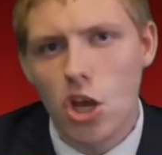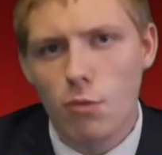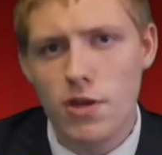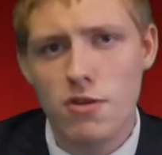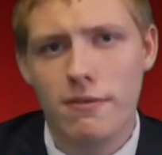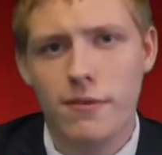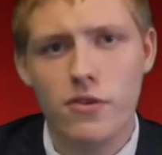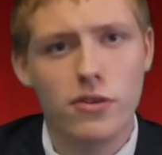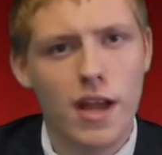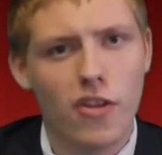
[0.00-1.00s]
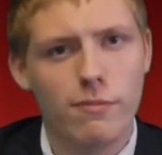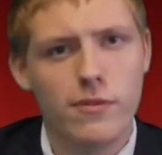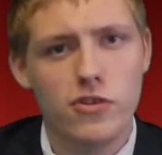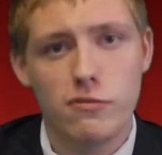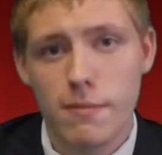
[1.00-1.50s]
We do have a few
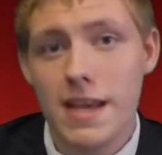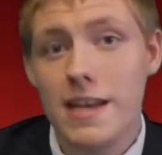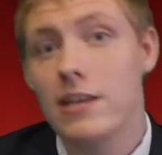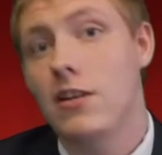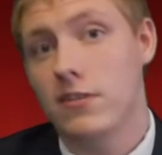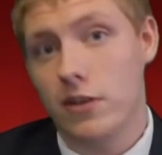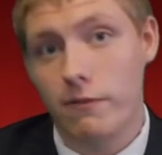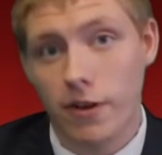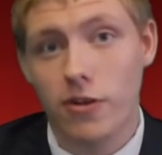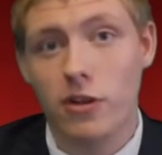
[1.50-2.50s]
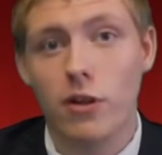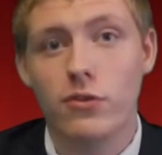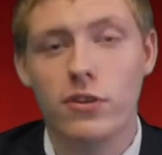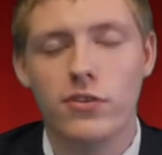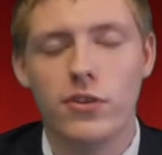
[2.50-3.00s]
announcements you may need to listen very
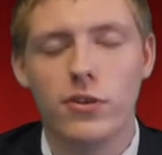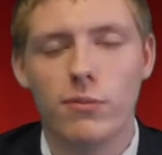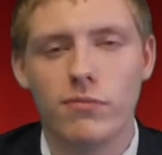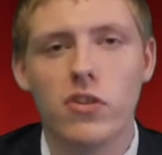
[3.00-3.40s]
closely to.